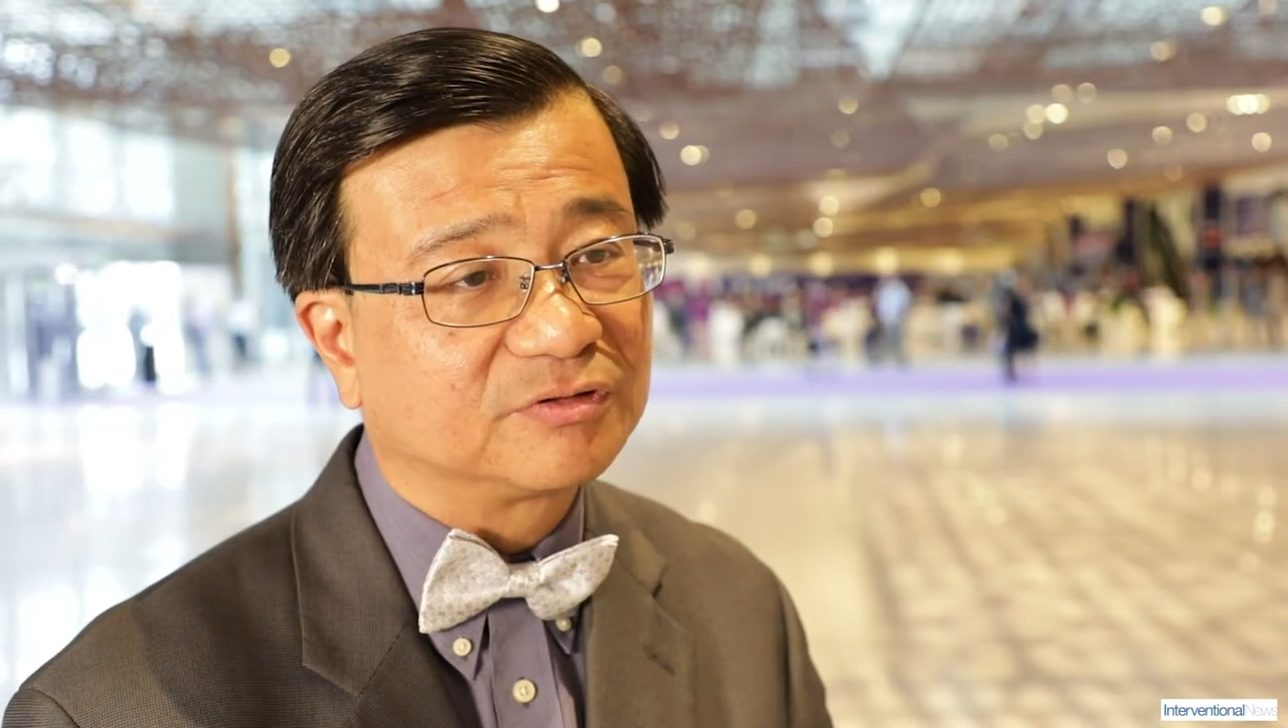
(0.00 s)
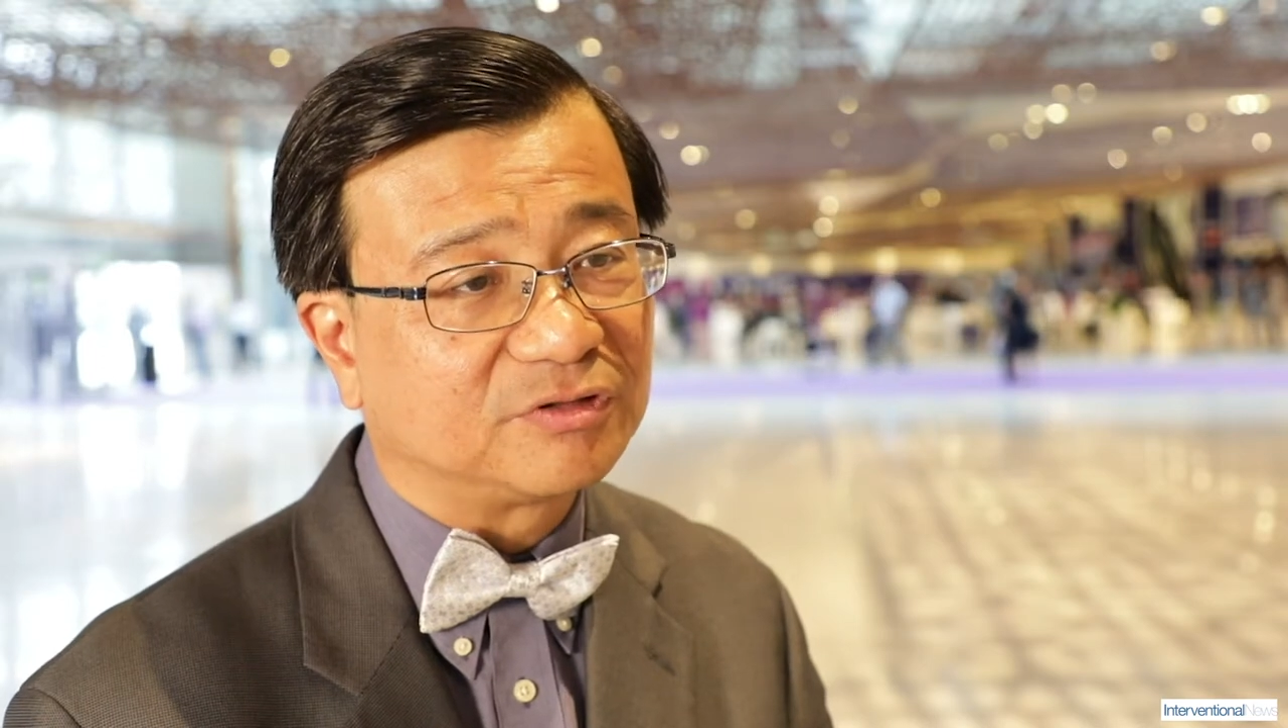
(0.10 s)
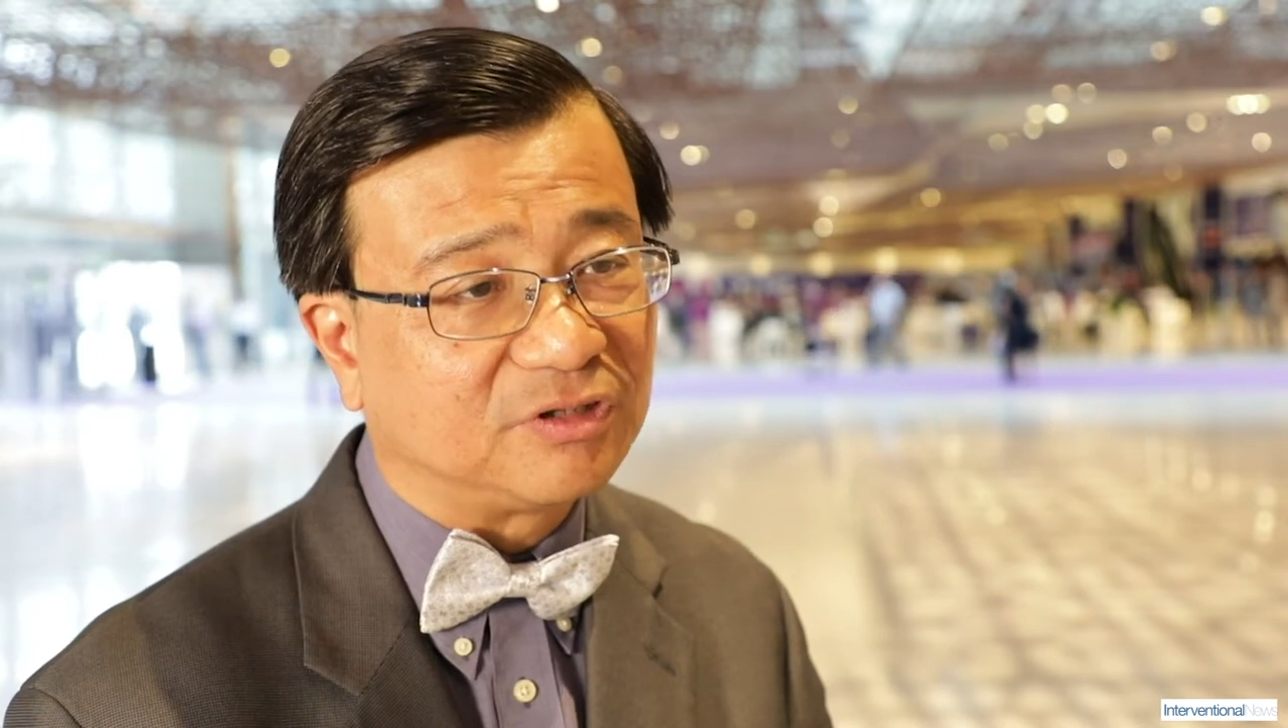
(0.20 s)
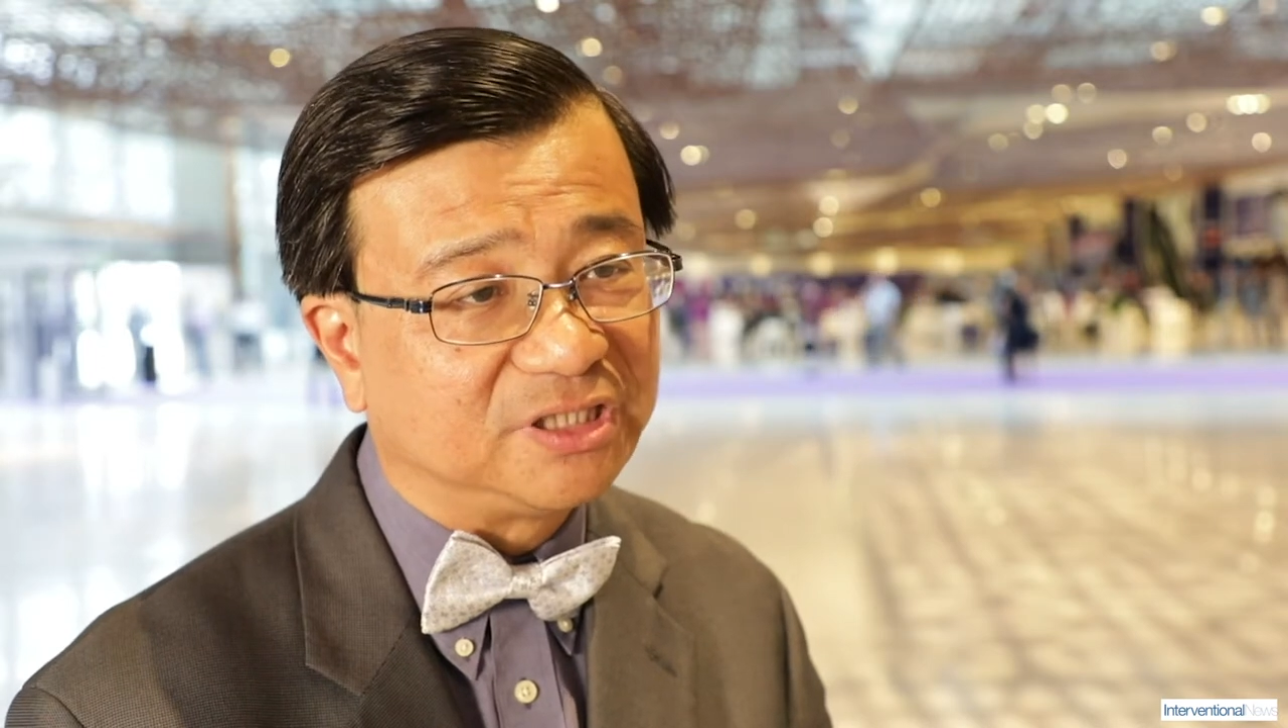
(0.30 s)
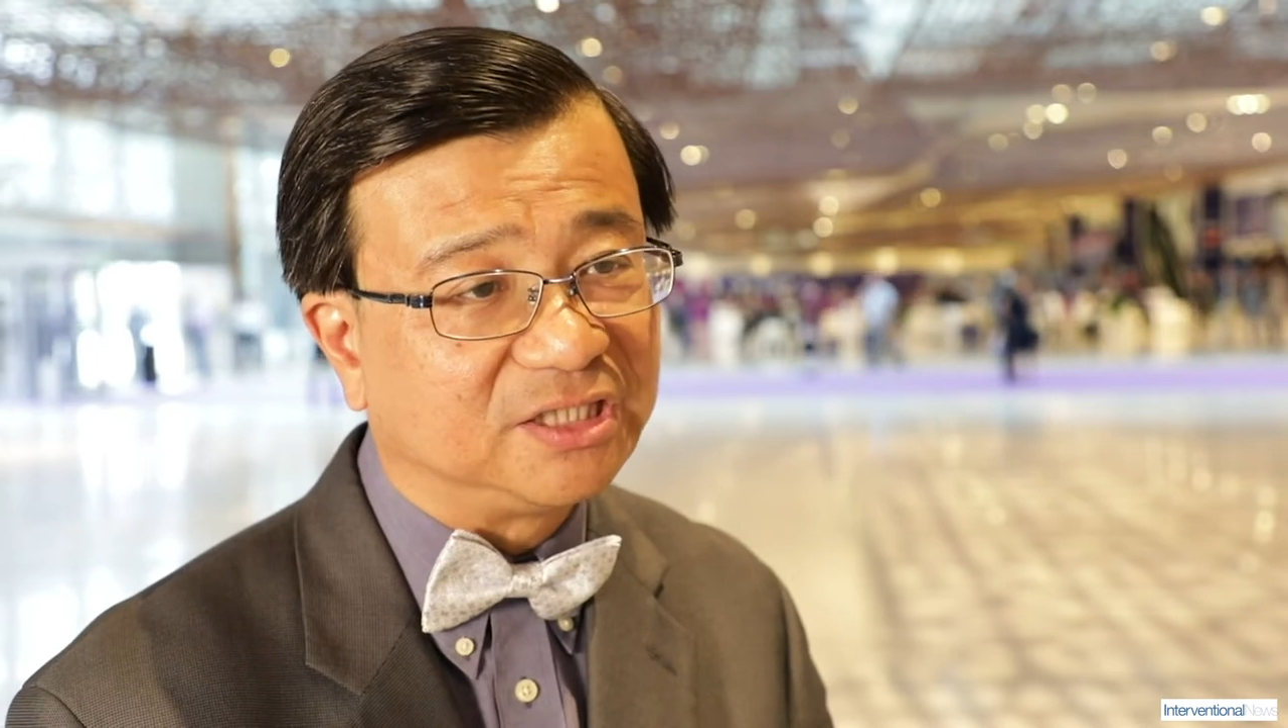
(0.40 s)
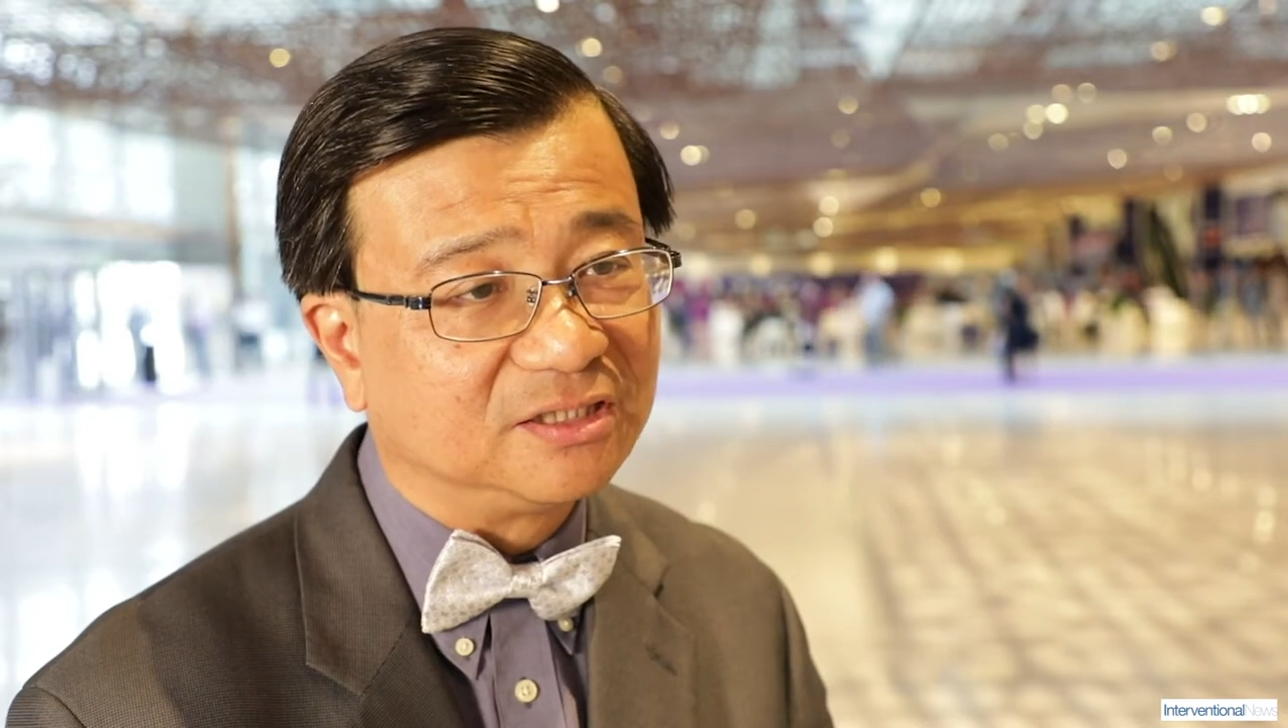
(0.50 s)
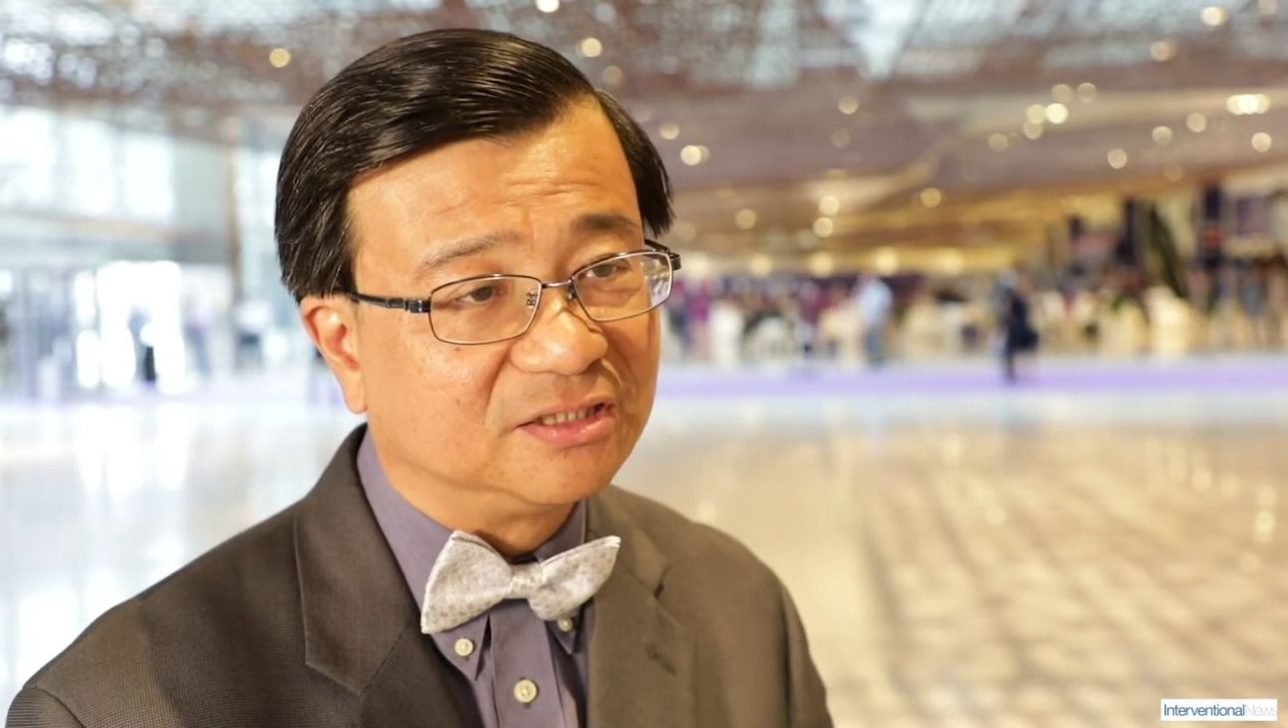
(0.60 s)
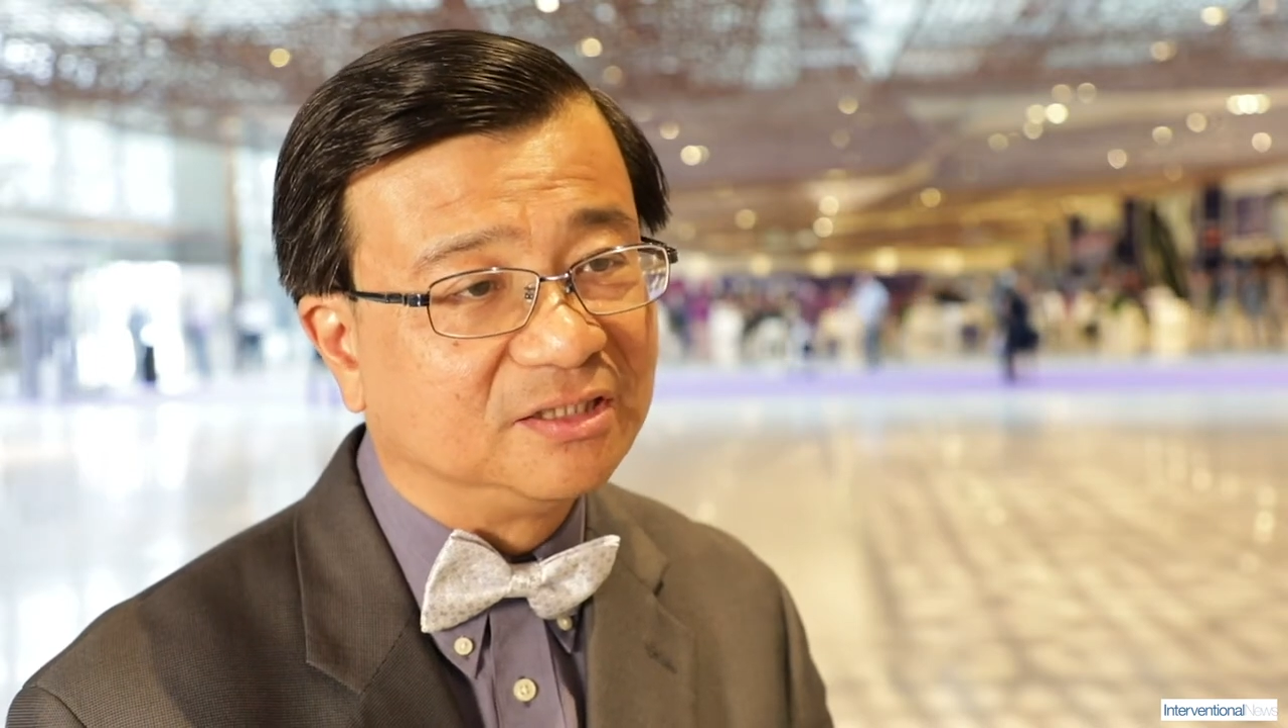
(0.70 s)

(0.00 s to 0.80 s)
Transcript: chronic